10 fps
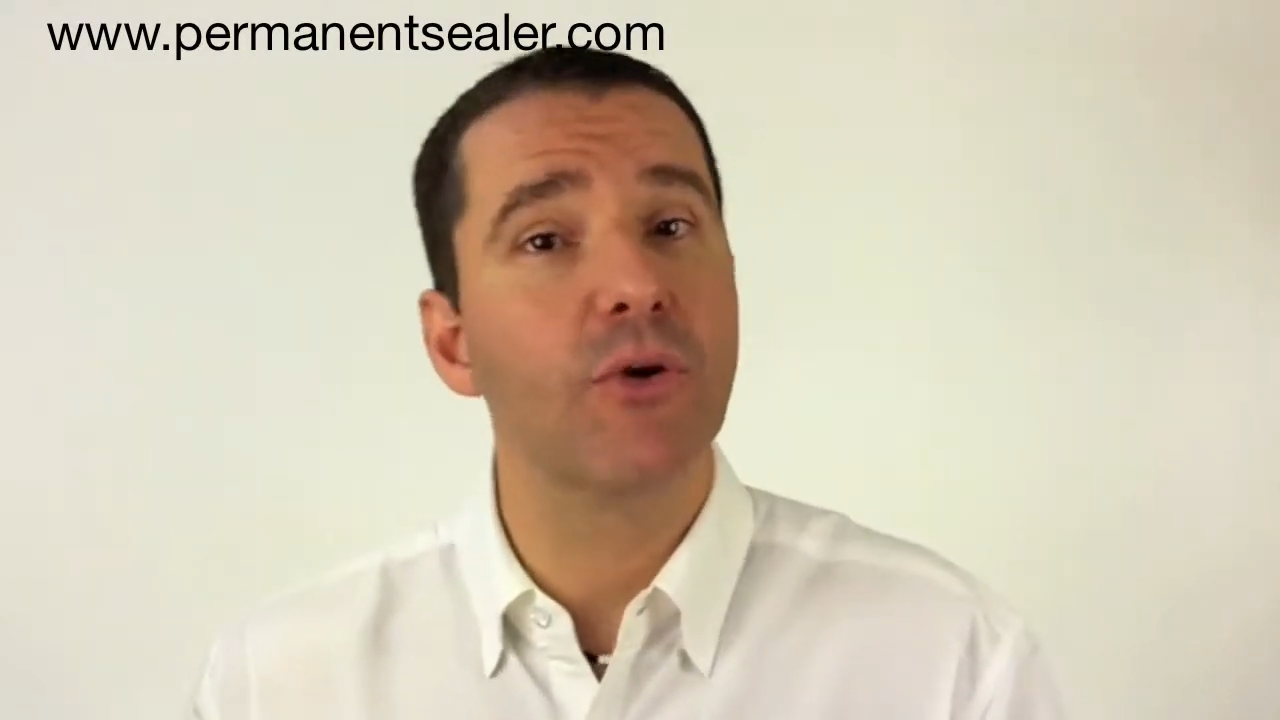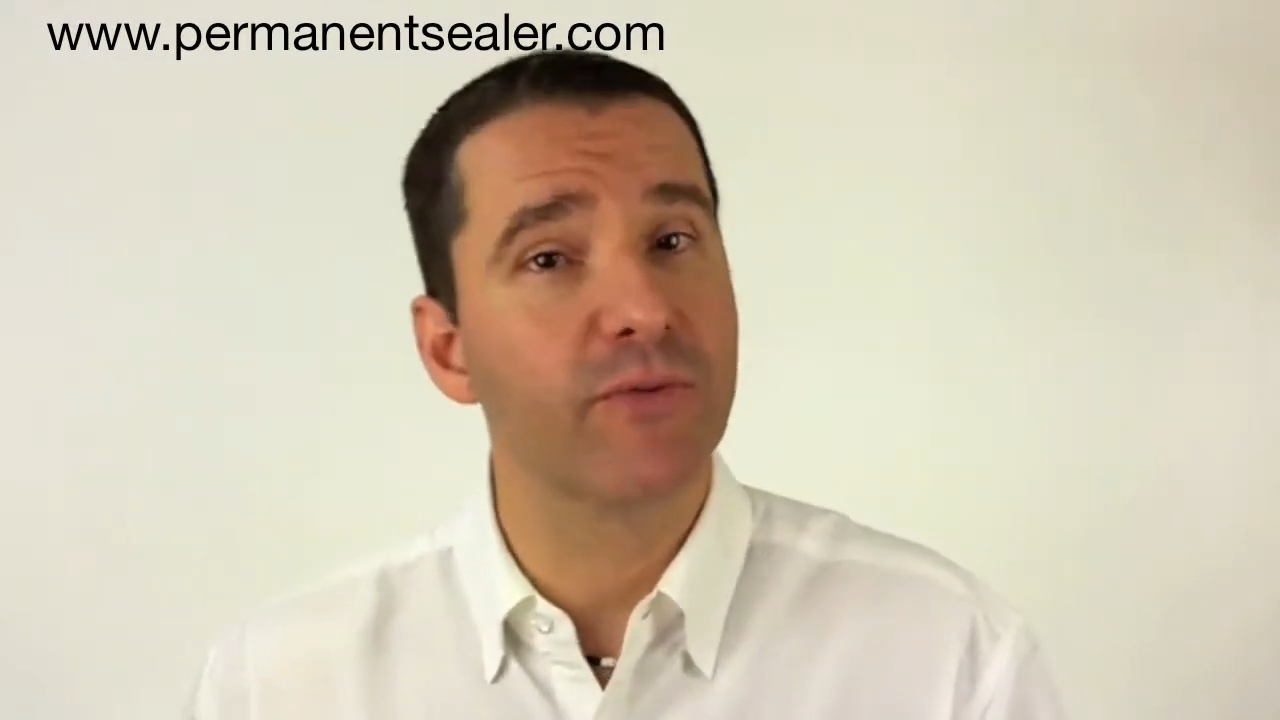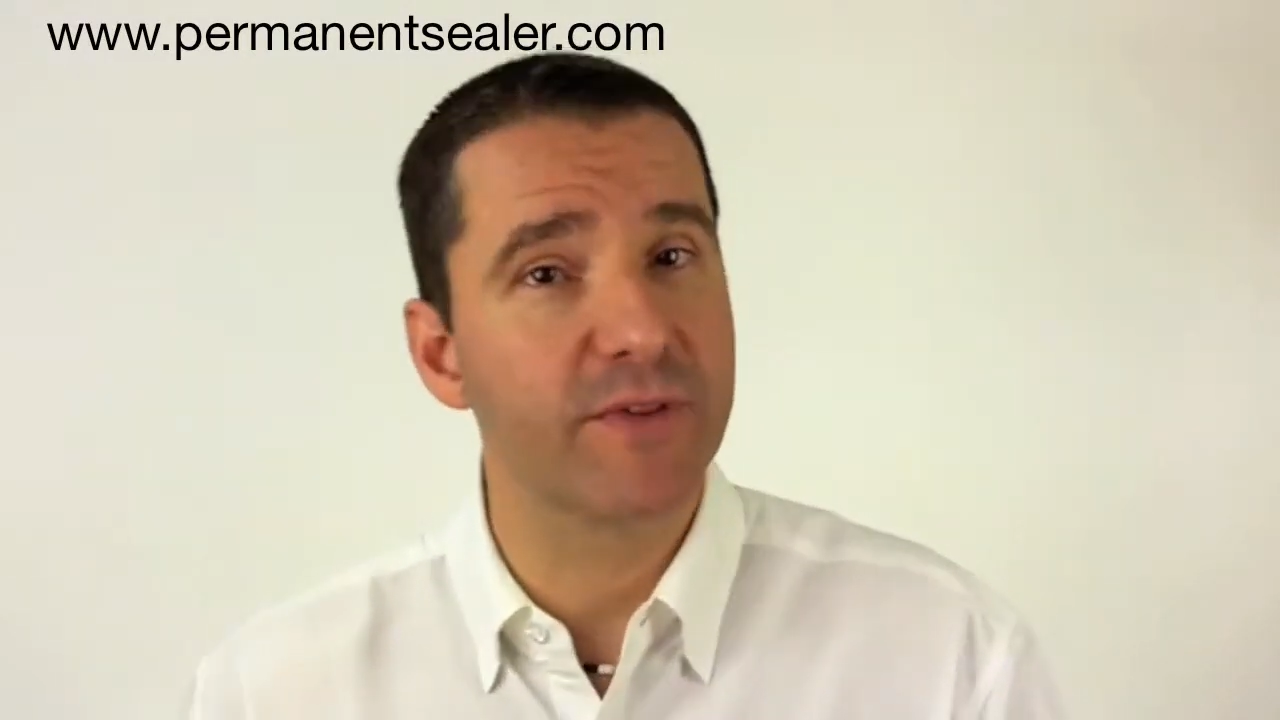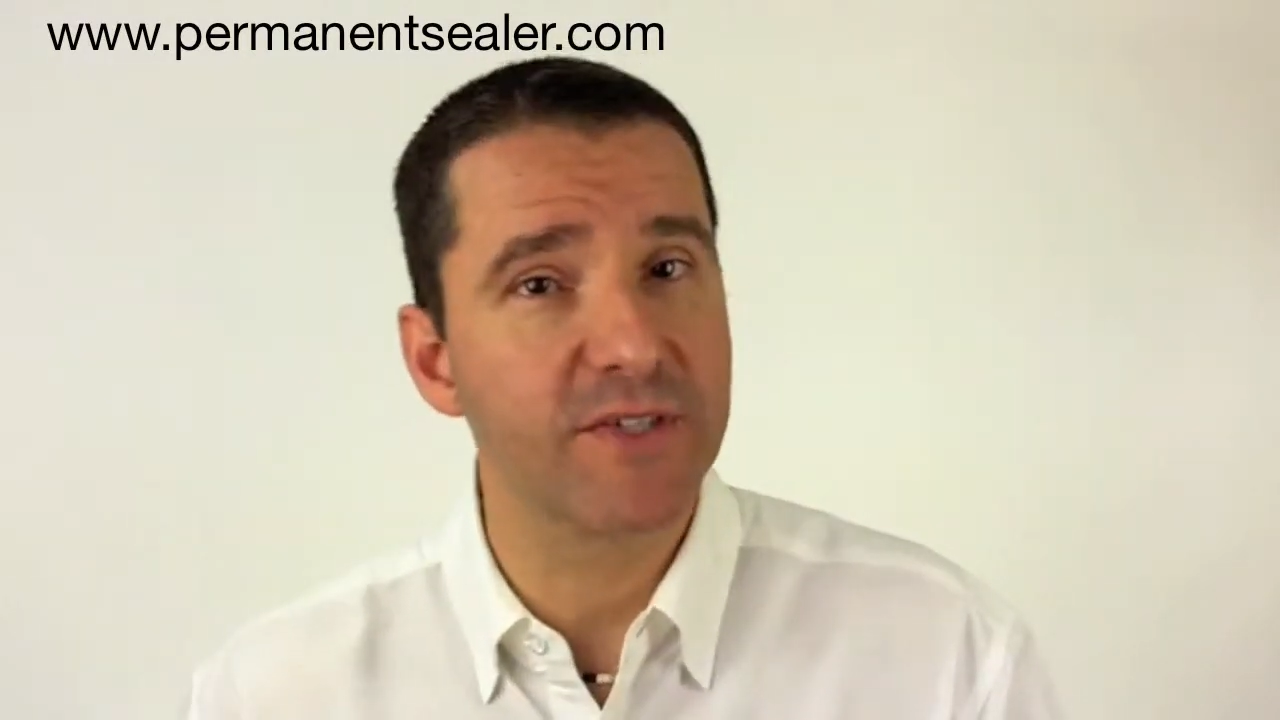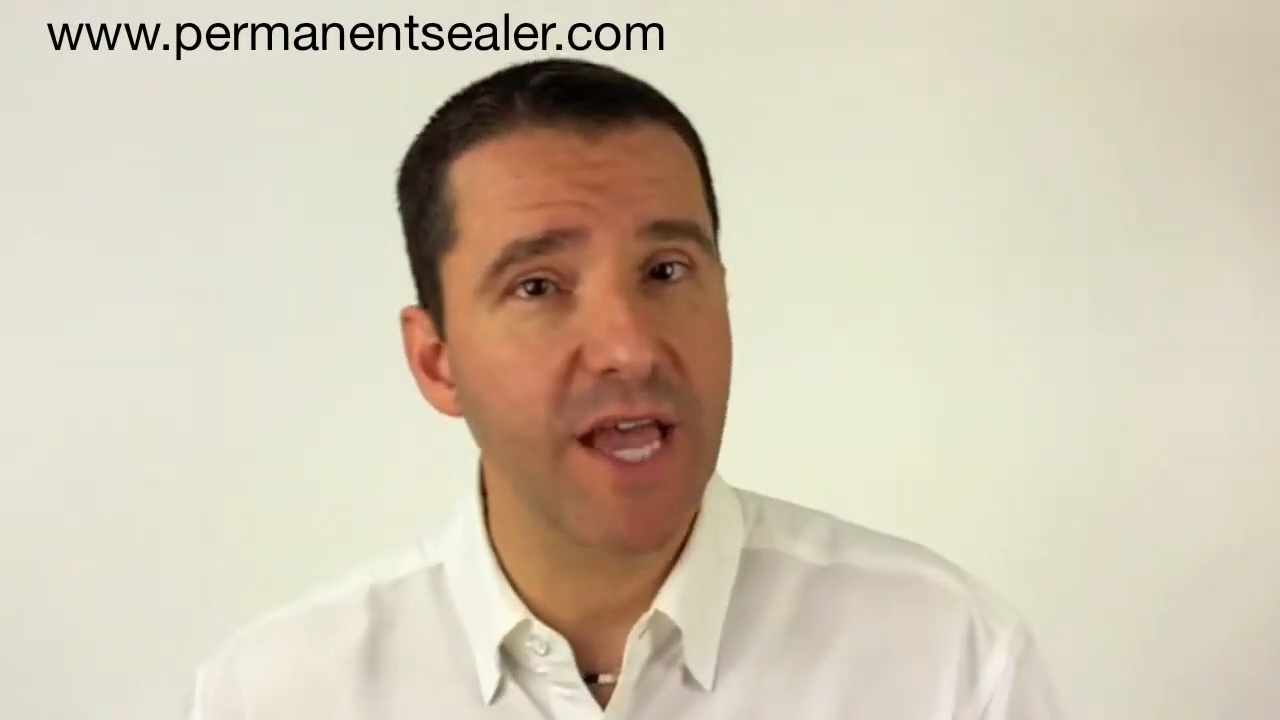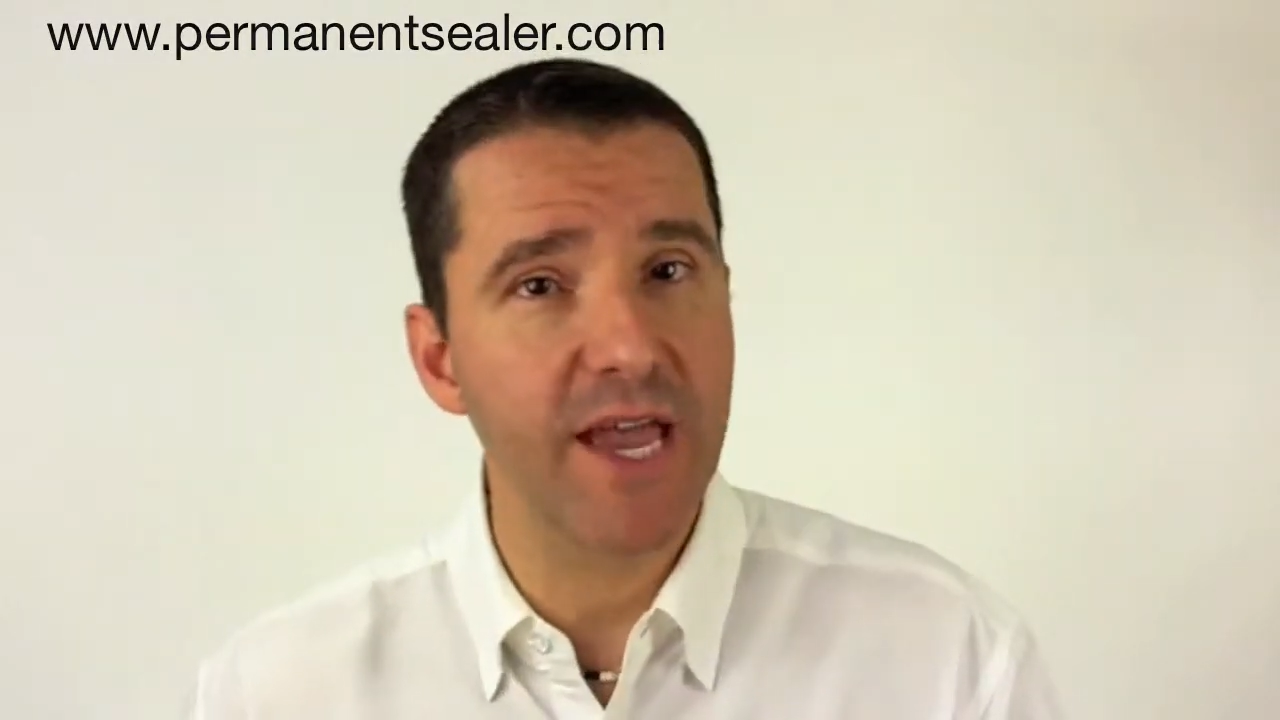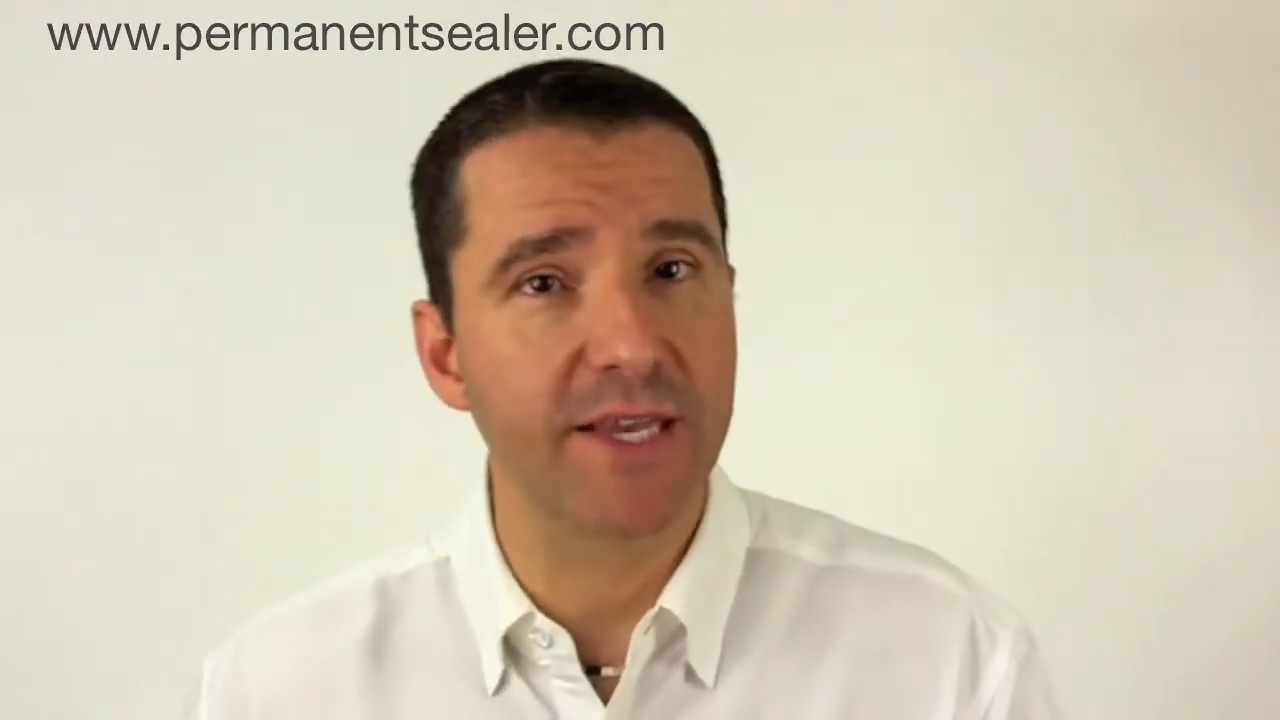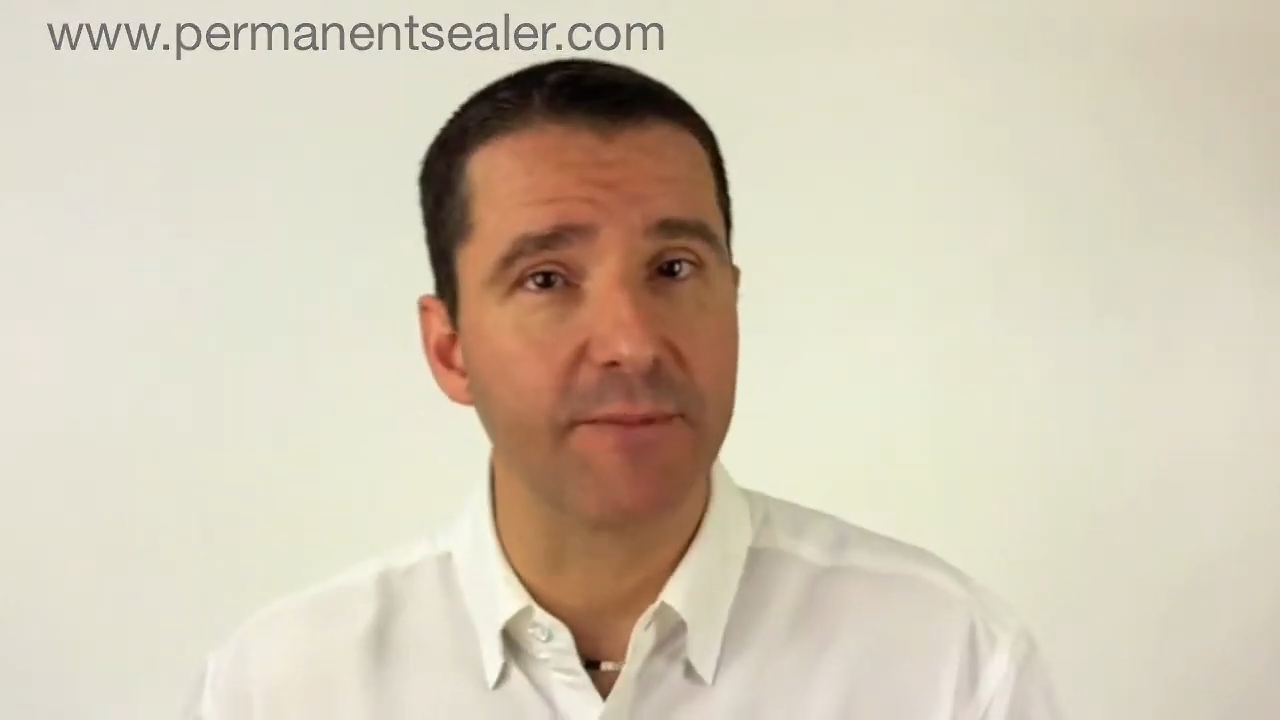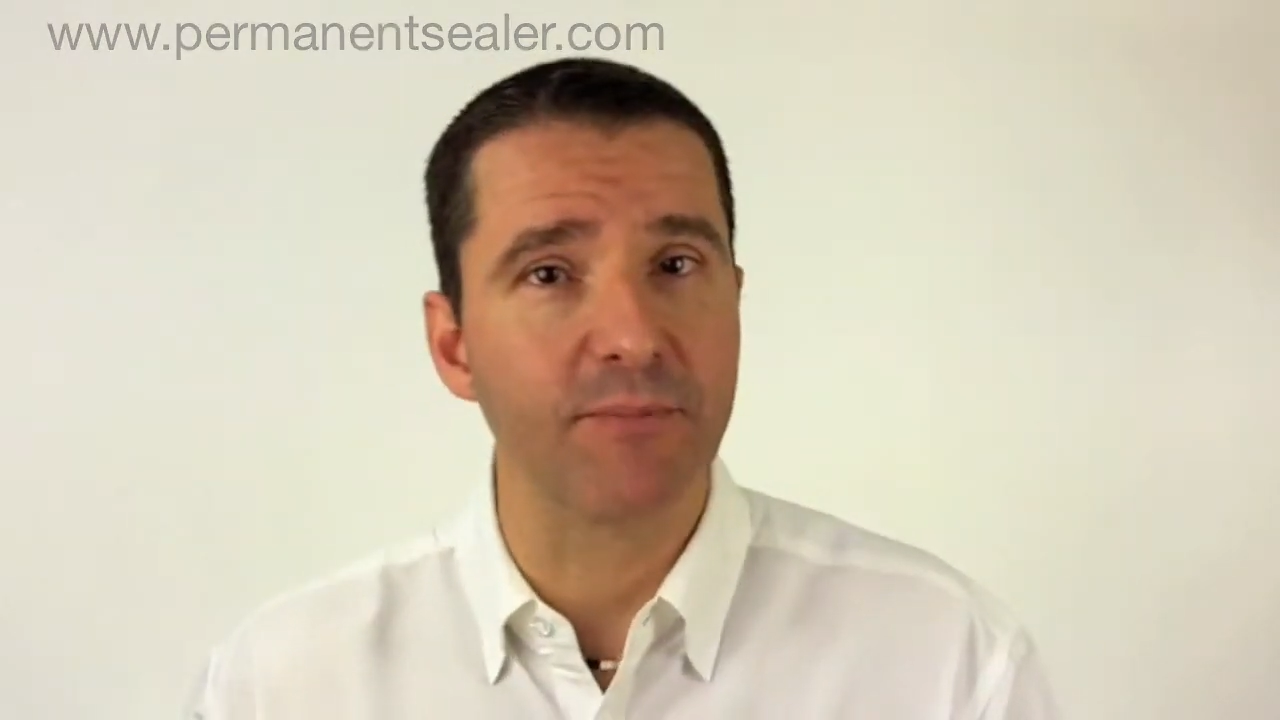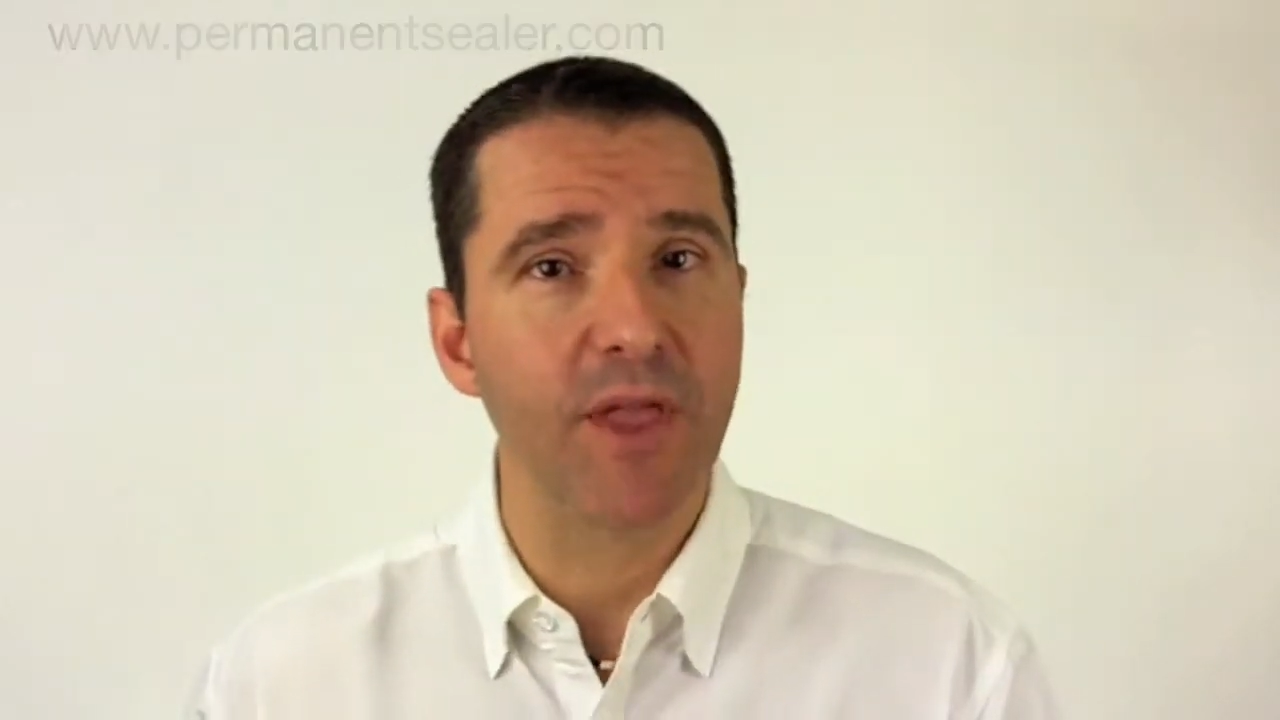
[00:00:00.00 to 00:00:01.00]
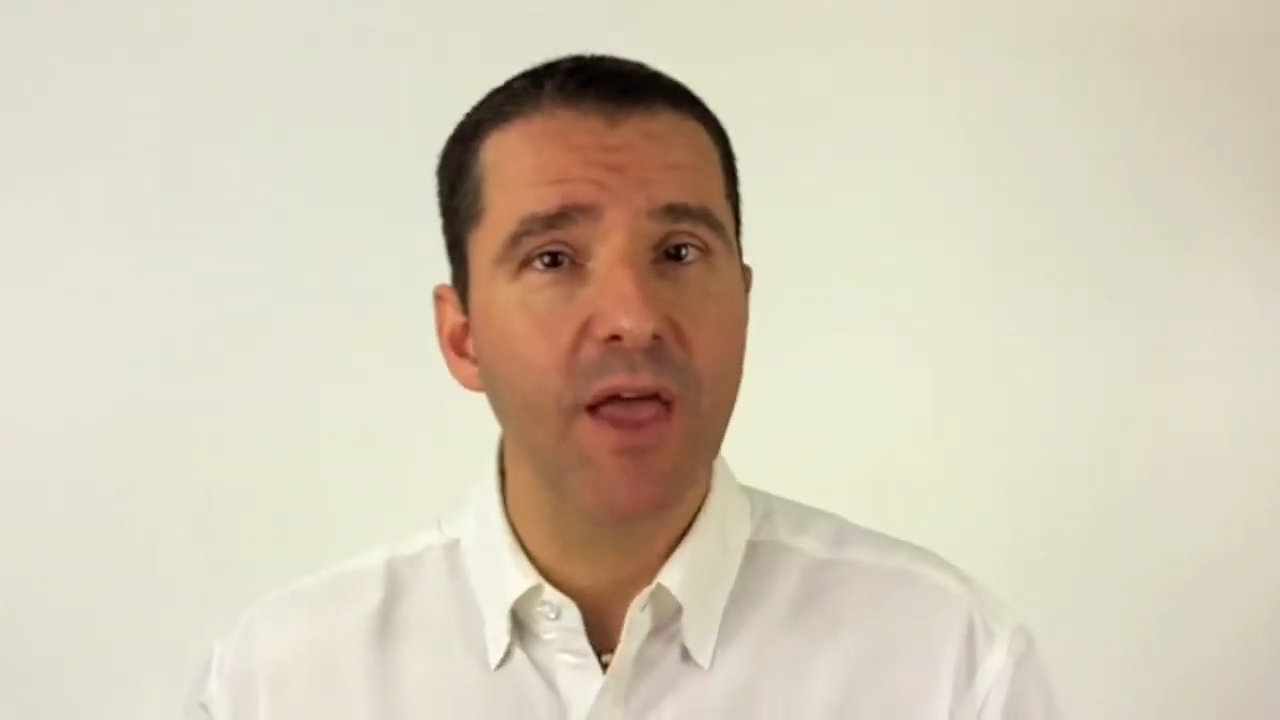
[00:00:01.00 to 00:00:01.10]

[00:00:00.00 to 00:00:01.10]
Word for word: off the siding.